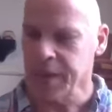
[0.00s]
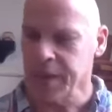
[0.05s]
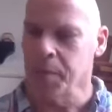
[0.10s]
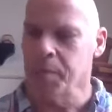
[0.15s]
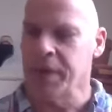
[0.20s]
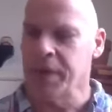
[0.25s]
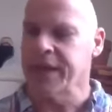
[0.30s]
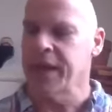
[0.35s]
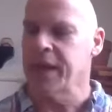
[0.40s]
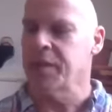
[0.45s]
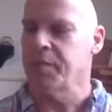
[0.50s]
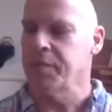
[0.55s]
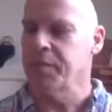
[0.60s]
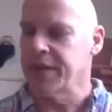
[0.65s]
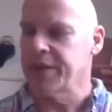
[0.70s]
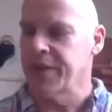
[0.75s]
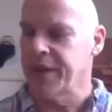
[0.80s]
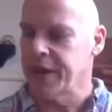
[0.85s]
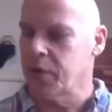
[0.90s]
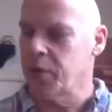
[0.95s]
But getting back
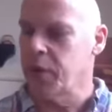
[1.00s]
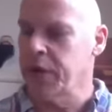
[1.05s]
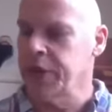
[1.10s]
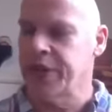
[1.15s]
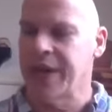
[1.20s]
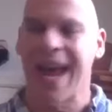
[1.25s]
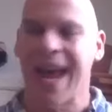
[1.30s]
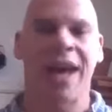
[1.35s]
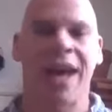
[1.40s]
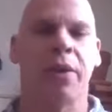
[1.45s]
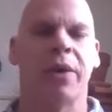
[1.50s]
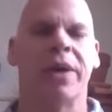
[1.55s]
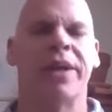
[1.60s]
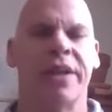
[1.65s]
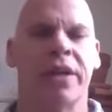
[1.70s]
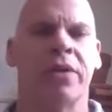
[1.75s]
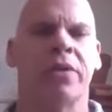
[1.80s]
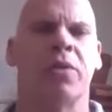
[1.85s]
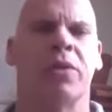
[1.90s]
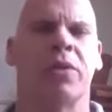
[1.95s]
to that question, how do I
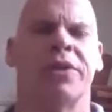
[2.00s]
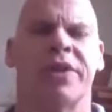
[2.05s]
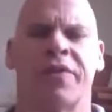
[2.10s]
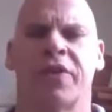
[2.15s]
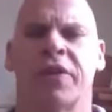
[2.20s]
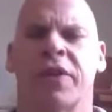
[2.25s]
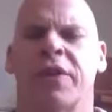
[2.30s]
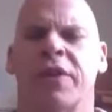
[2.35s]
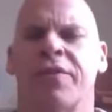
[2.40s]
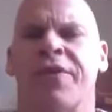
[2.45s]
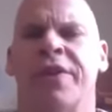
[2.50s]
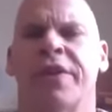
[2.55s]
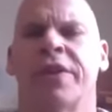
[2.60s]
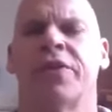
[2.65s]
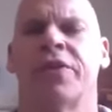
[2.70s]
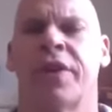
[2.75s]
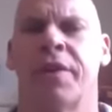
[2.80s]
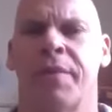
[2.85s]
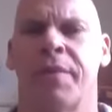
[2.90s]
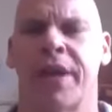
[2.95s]
deal with difficult
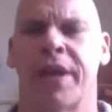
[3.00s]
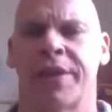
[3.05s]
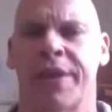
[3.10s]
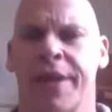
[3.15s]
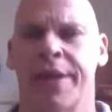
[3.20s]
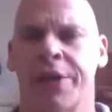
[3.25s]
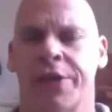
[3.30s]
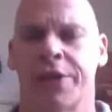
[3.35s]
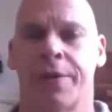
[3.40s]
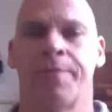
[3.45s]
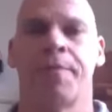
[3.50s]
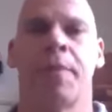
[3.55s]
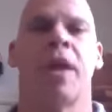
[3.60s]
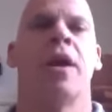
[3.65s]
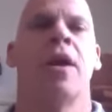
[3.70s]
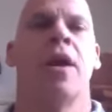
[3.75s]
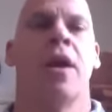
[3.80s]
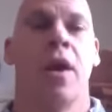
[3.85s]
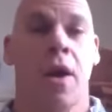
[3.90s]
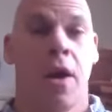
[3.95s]
feelings in a meditation?
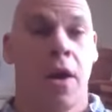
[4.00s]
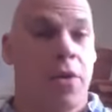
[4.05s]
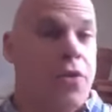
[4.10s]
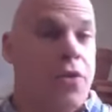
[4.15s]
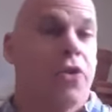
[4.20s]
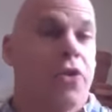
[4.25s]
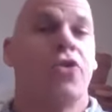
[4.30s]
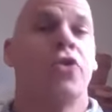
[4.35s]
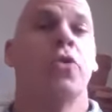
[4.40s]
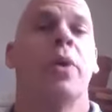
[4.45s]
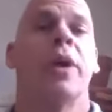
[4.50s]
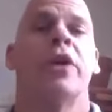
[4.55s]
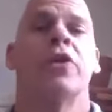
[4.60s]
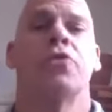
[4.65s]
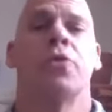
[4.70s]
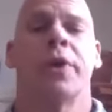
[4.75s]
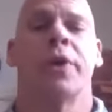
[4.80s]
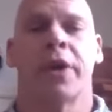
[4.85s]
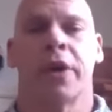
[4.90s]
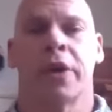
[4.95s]
There are two
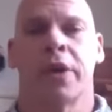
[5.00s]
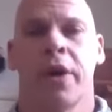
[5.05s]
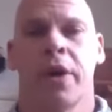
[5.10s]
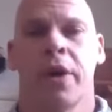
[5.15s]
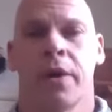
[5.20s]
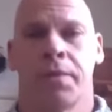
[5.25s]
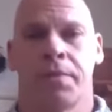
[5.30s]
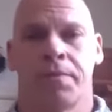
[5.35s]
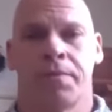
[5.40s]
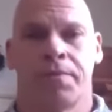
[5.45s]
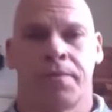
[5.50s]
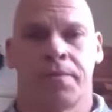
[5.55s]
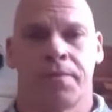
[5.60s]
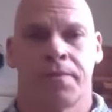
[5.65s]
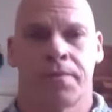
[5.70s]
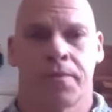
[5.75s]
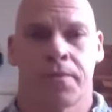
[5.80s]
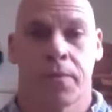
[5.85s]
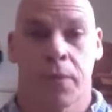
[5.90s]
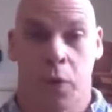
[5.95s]
ways we can go.
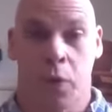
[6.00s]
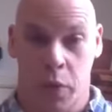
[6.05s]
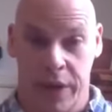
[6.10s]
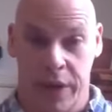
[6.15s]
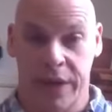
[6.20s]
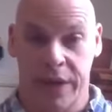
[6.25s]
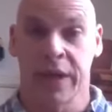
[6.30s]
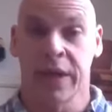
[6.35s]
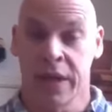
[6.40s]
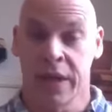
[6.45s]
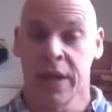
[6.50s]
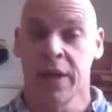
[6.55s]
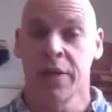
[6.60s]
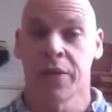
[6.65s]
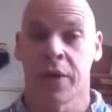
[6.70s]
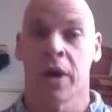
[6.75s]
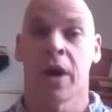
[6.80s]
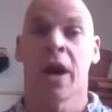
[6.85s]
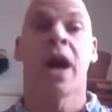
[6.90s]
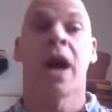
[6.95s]
We can
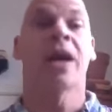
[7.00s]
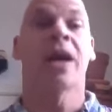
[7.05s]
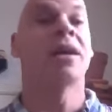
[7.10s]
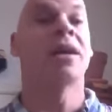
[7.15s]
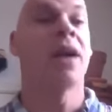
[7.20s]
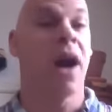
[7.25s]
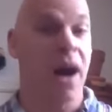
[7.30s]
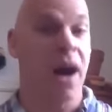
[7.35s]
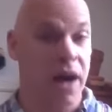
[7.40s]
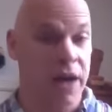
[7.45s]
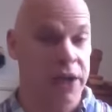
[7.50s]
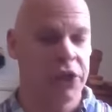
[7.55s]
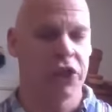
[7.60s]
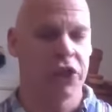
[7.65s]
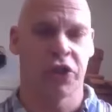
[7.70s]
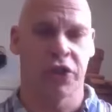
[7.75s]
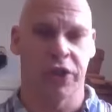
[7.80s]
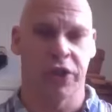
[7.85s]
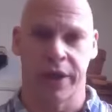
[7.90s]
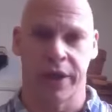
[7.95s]
either
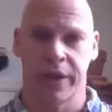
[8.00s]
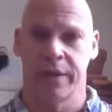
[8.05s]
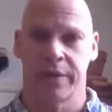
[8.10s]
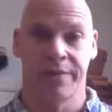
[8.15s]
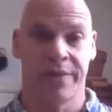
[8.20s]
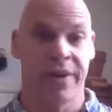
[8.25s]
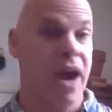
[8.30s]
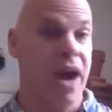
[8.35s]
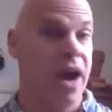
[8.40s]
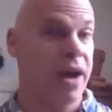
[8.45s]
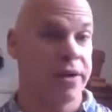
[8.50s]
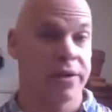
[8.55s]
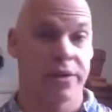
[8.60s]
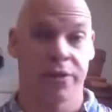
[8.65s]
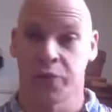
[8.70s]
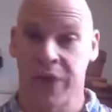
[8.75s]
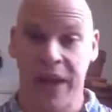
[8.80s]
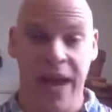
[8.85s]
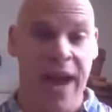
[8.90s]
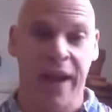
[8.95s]
consciously, not
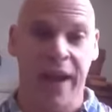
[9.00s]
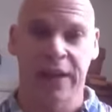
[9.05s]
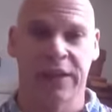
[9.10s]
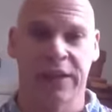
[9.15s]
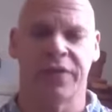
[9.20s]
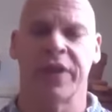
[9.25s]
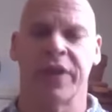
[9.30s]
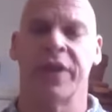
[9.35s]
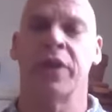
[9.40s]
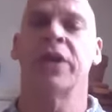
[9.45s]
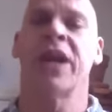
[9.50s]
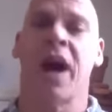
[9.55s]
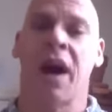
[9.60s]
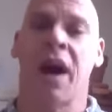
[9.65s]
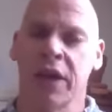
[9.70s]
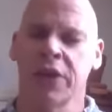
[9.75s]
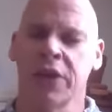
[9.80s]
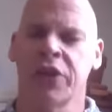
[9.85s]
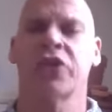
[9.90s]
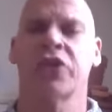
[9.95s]
reactively,
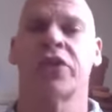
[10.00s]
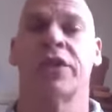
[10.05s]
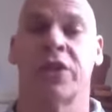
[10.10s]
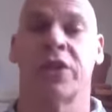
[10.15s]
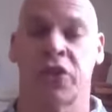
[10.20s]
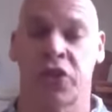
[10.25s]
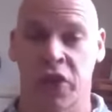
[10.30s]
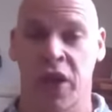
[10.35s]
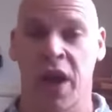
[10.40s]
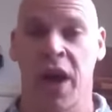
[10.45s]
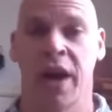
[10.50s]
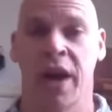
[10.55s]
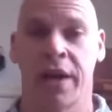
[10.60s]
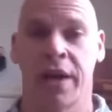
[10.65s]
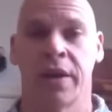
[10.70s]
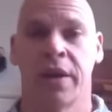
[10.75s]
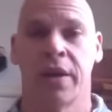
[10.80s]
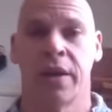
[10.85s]
consciously decide